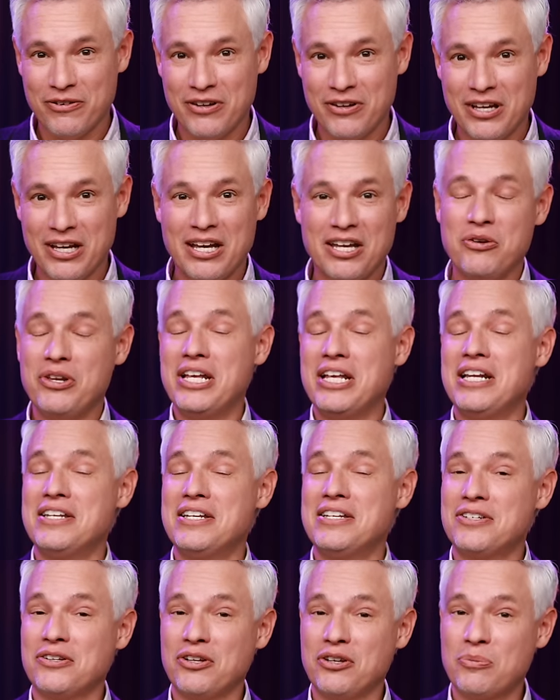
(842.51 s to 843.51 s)
You need it to
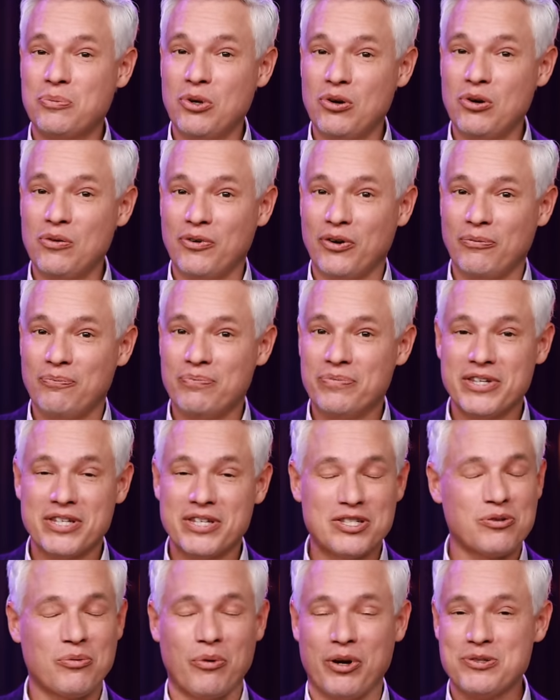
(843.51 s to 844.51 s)
look beautiful
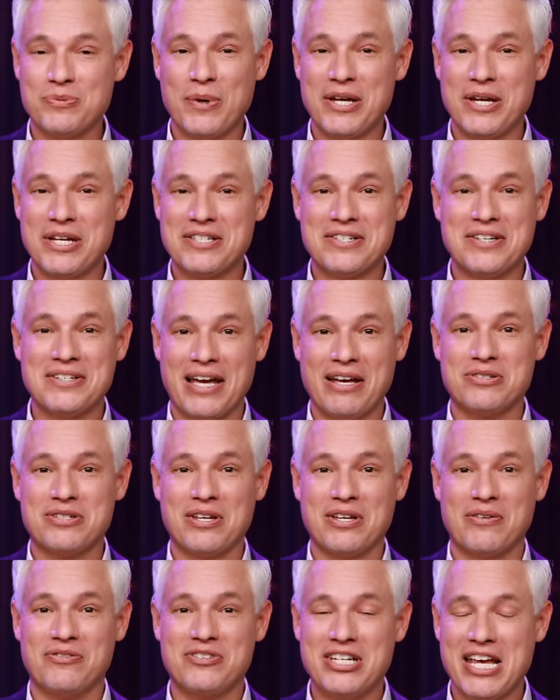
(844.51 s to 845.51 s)
Squarespace designers
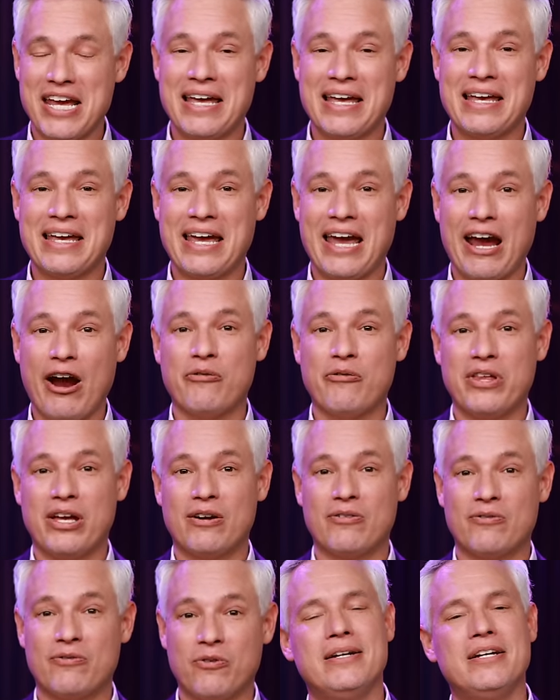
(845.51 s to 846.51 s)
have taken care of that
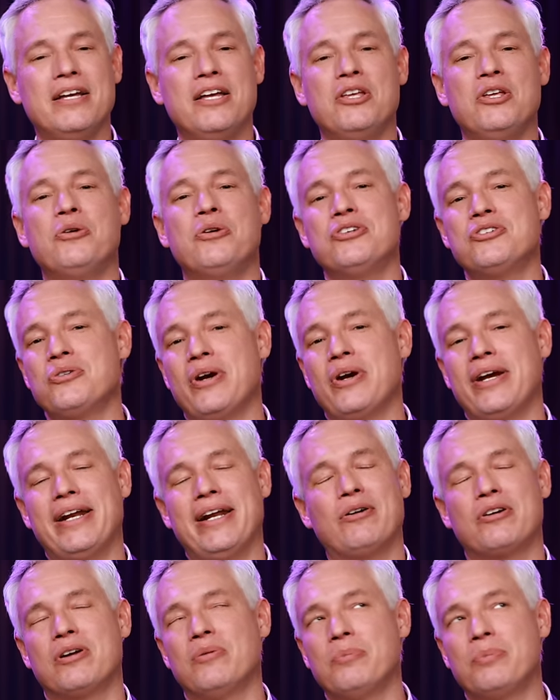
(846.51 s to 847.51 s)
for you. You can try it out
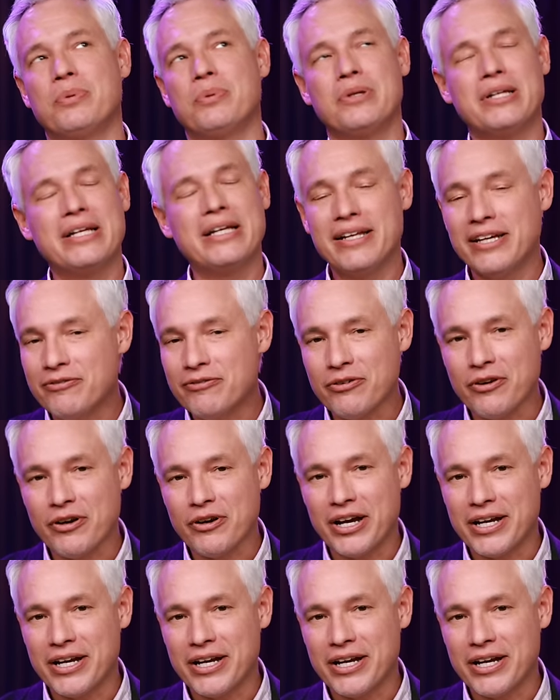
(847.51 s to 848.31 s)
completely free.